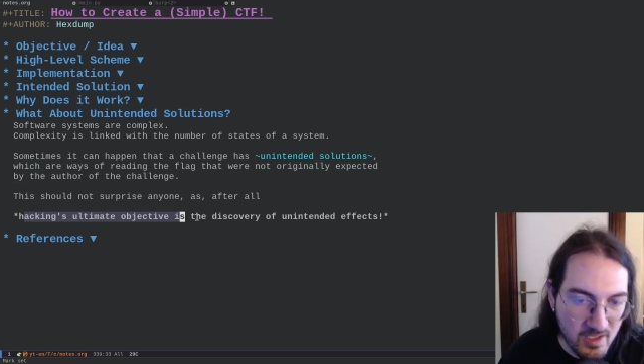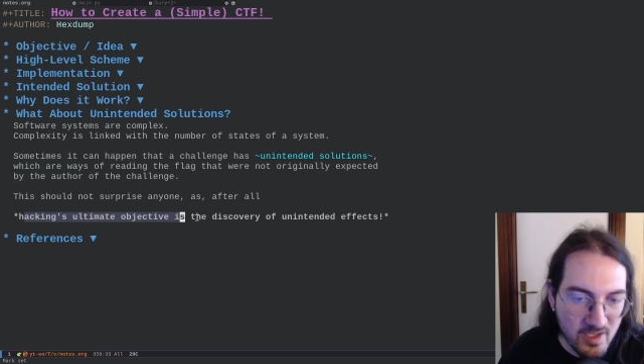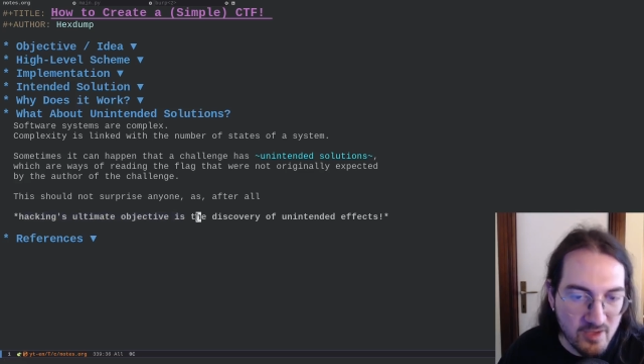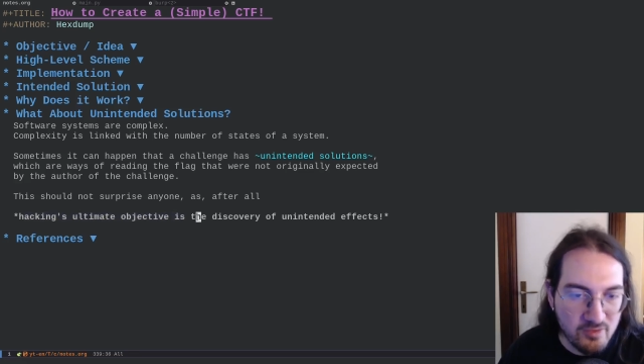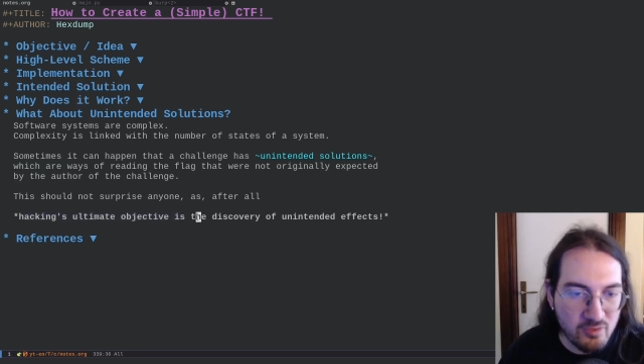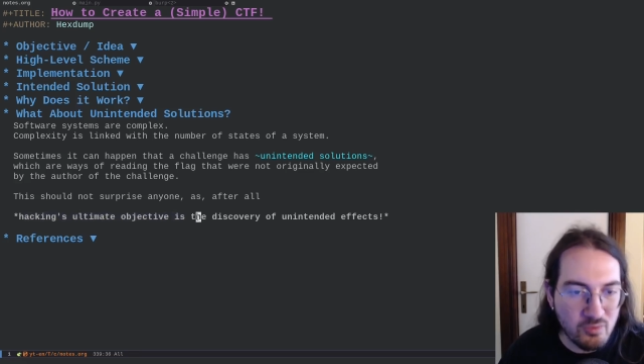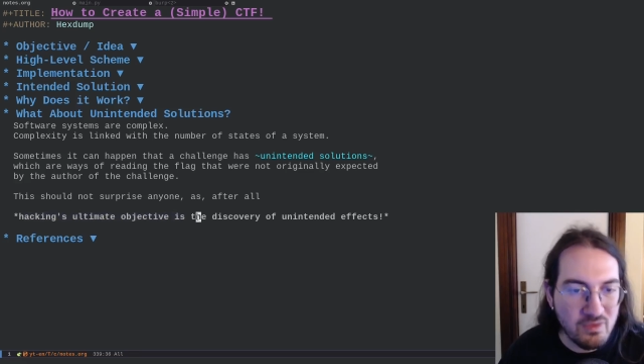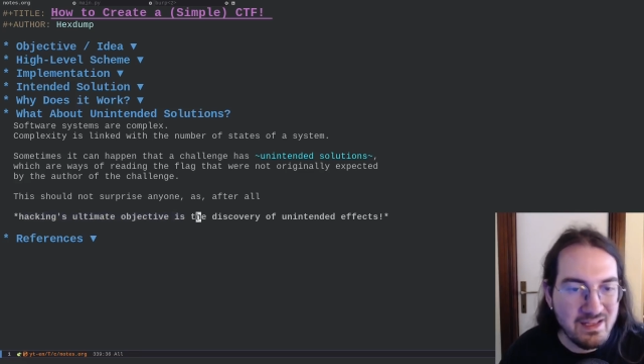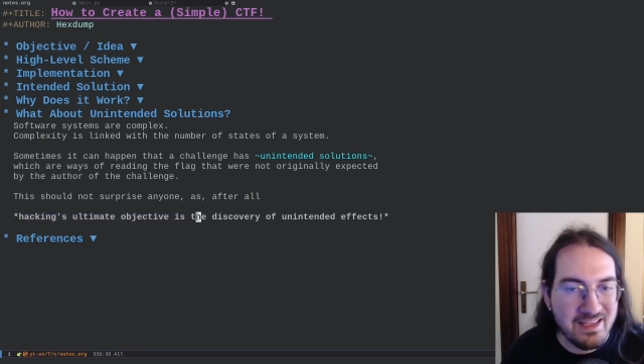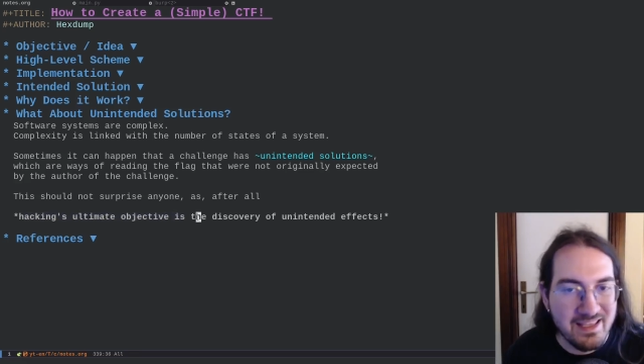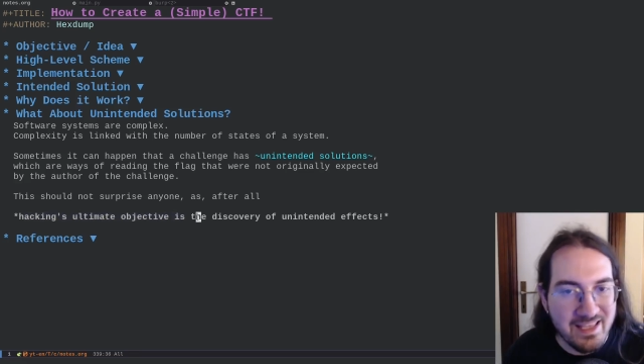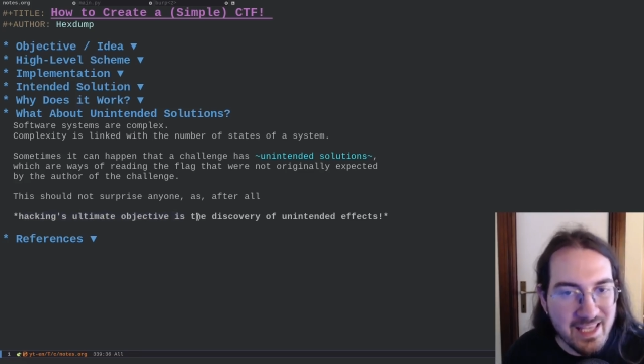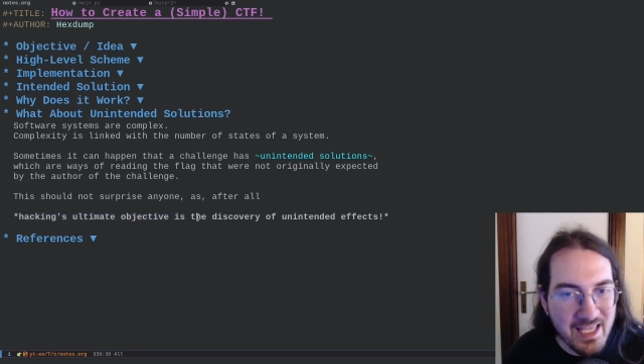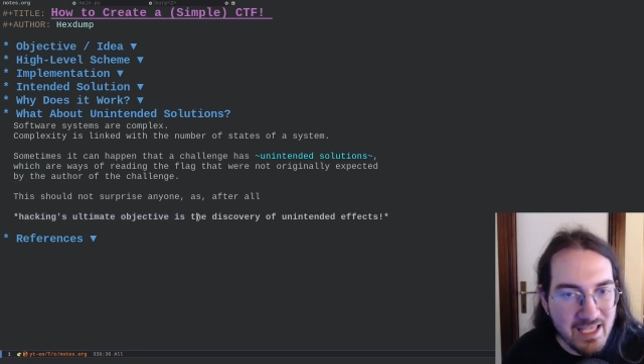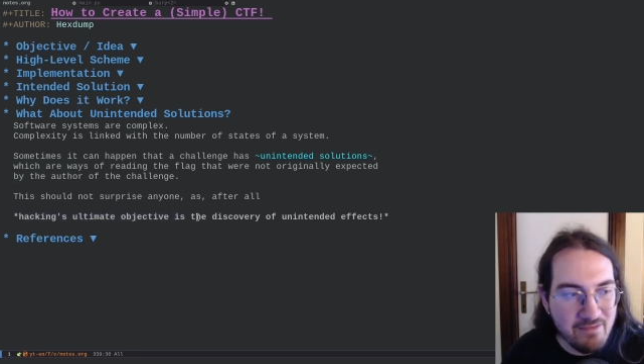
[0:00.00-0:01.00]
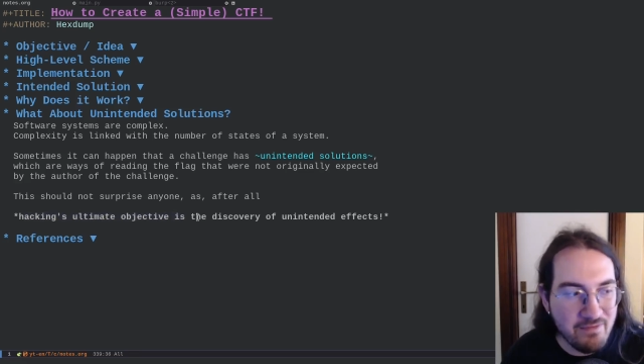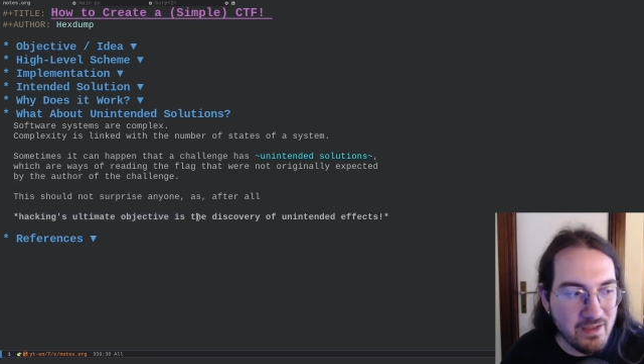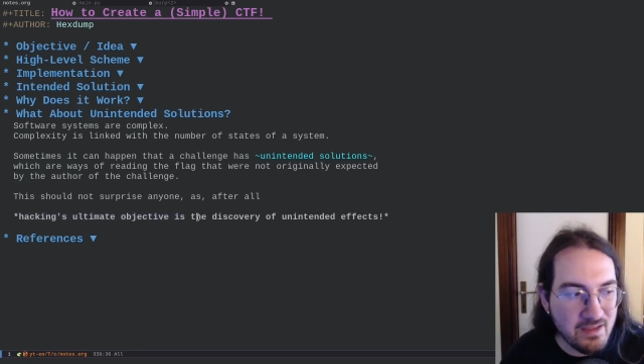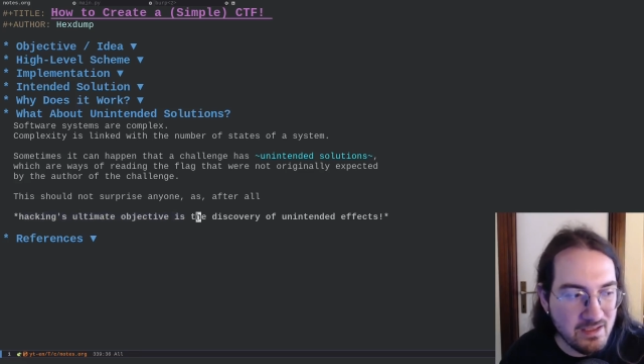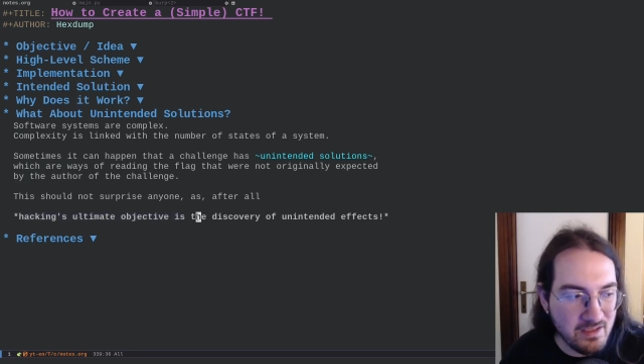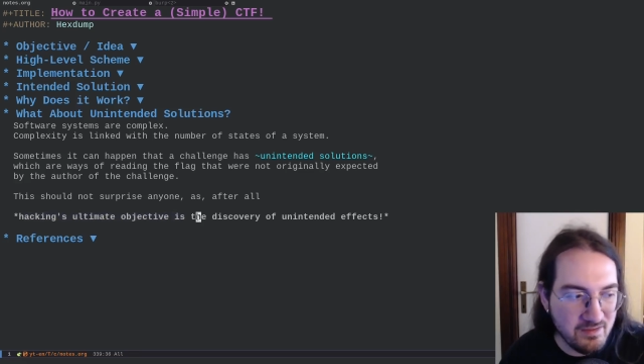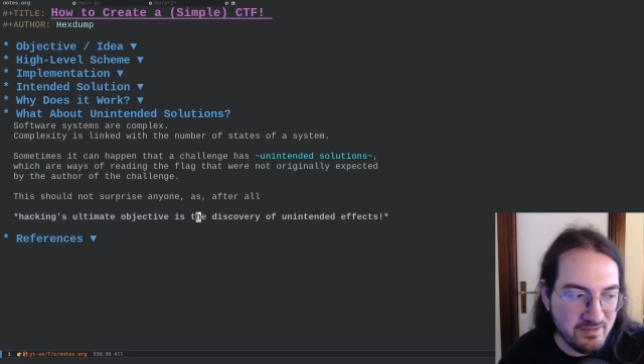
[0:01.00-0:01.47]
So really,
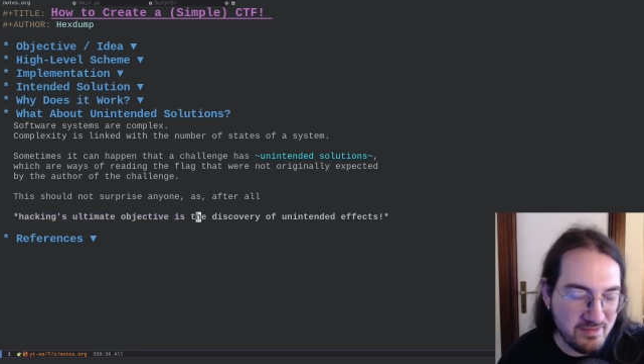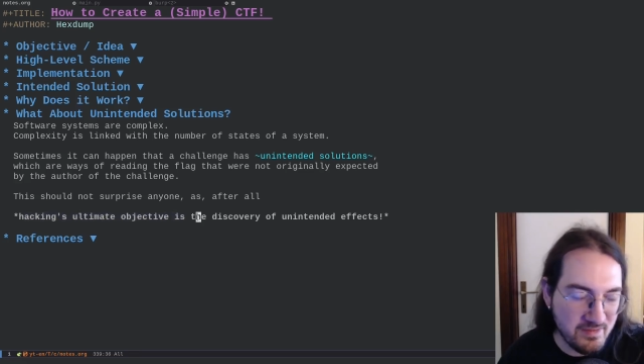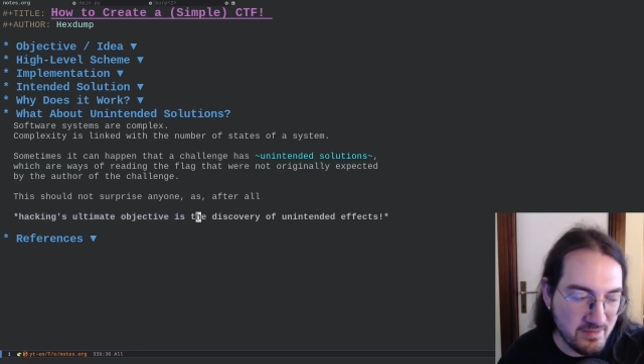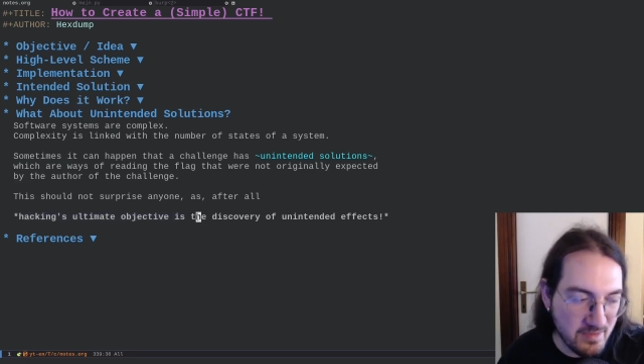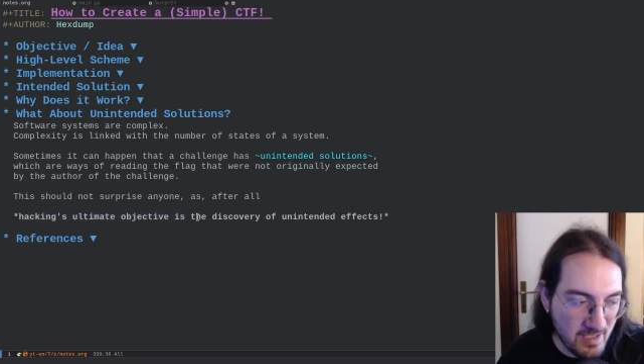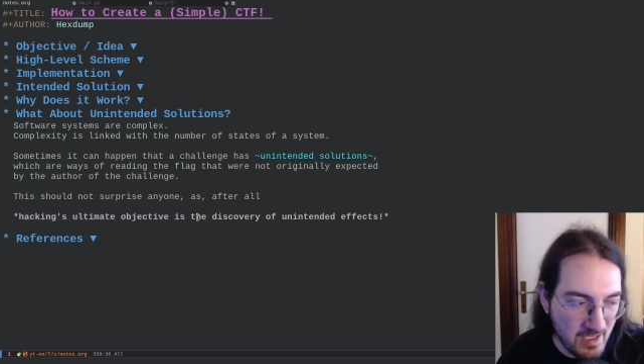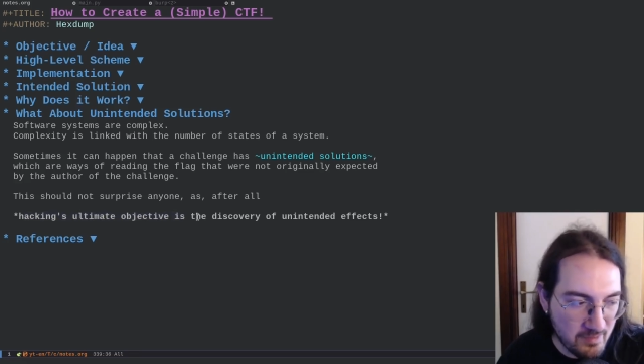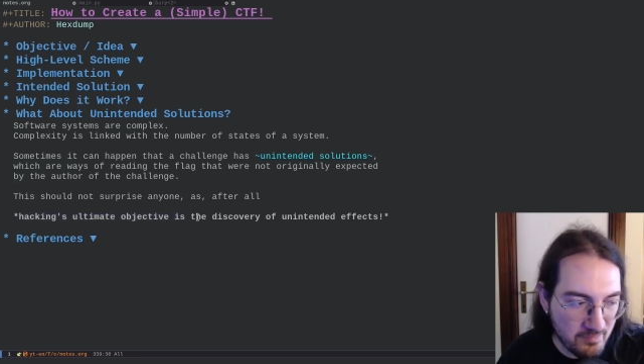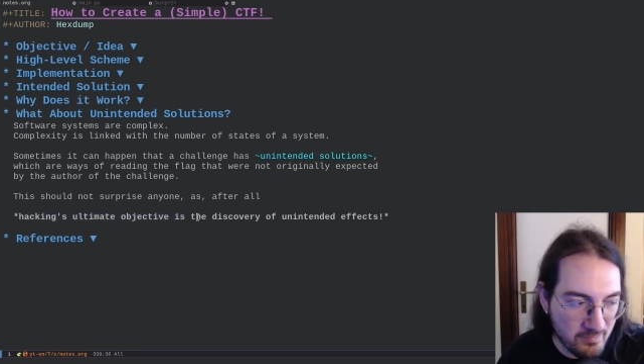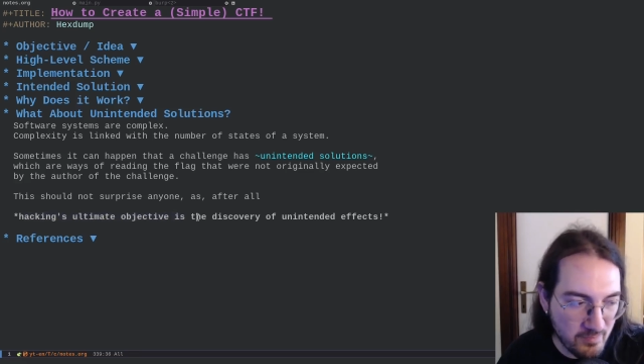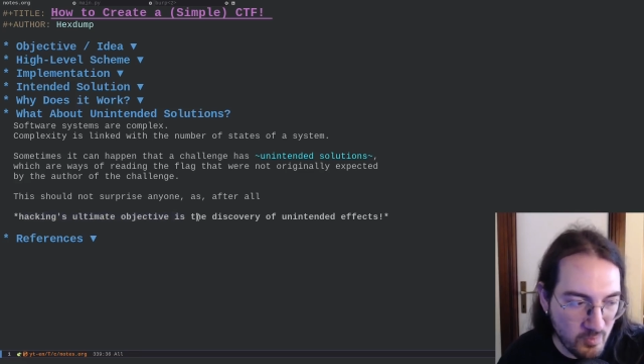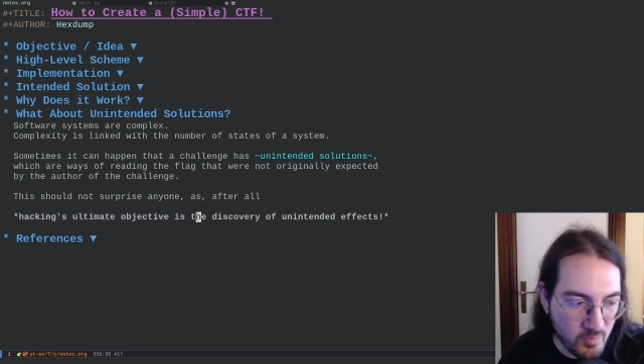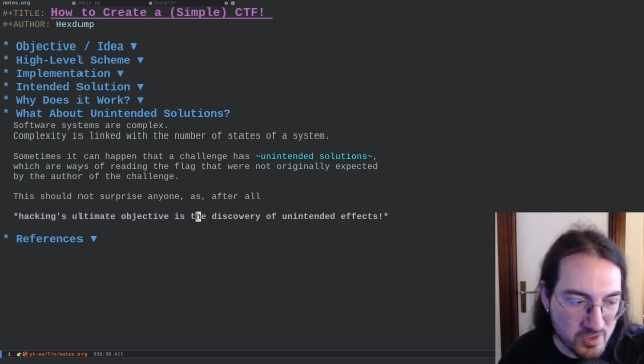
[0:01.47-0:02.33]
even in CTF,